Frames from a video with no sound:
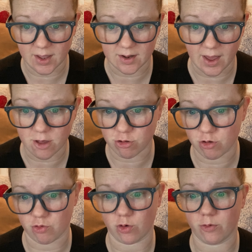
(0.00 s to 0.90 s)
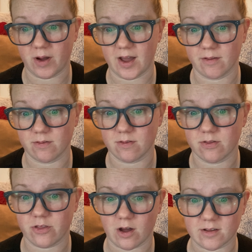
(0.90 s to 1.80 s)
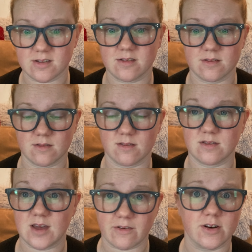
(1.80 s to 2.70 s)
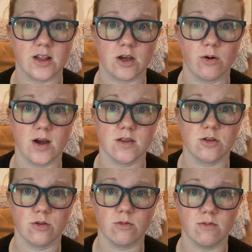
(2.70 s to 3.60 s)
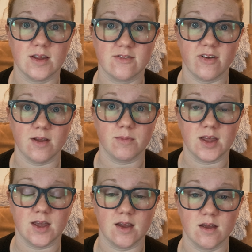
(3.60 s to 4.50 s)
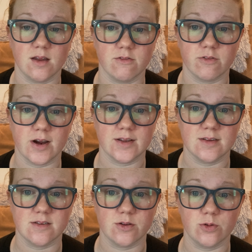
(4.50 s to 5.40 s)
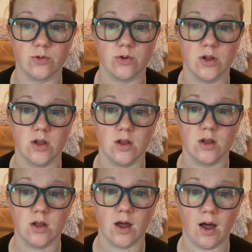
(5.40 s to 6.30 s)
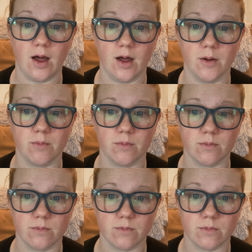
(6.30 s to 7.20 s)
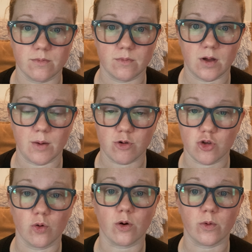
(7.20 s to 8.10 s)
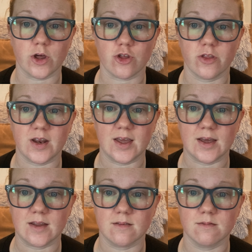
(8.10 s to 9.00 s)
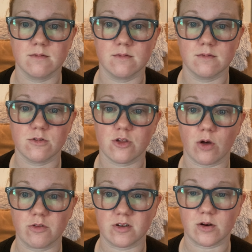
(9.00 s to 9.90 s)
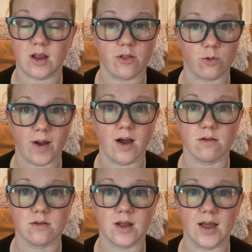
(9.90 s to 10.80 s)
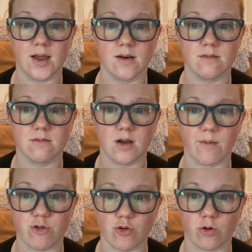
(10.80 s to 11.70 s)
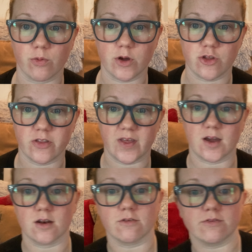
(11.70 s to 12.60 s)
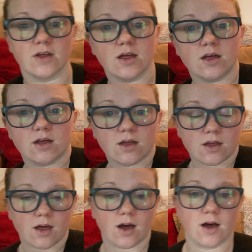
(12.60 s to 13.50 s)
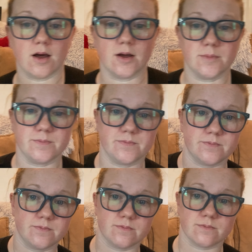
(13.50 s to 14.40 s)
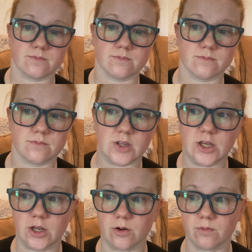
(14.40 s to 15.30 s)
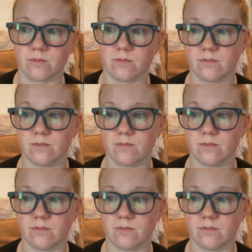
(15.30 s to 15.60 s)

and as usual, my thoughts definitely go out to his family and friends who um, I'm sure wish that he had chosen another route, and I'm sure wish that they could have, um, you know,